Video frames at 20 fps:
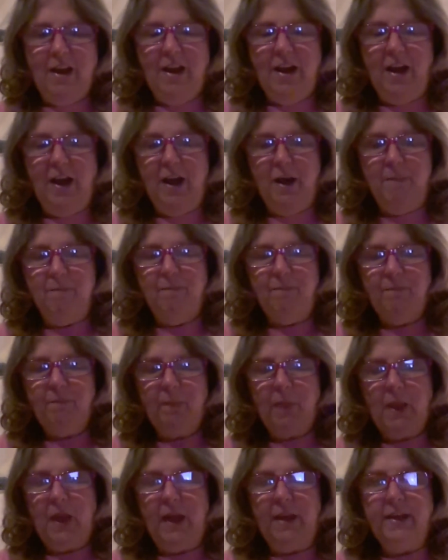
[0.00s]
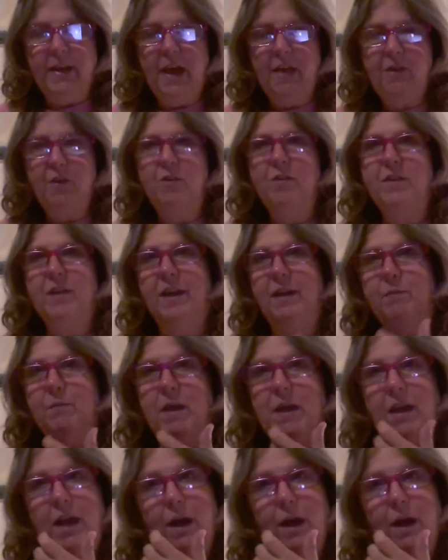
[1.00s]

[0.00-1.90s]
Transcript: Another segment